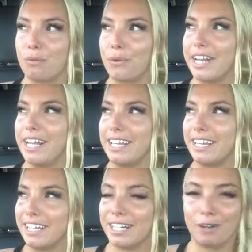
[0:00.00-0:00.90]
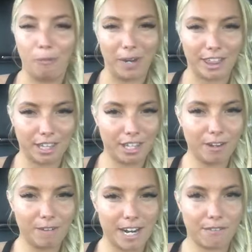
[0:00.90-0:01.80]
really here with you,
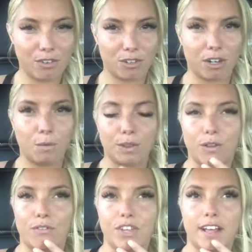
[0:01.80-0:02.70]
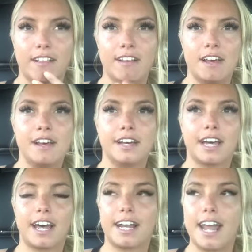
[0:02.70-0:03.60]
right? If you struggle with those feelings,
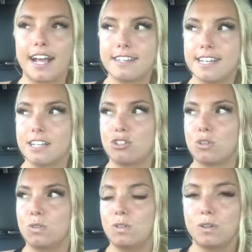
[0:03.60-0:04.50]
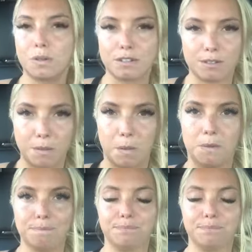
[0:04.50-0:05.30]
connecting to your soul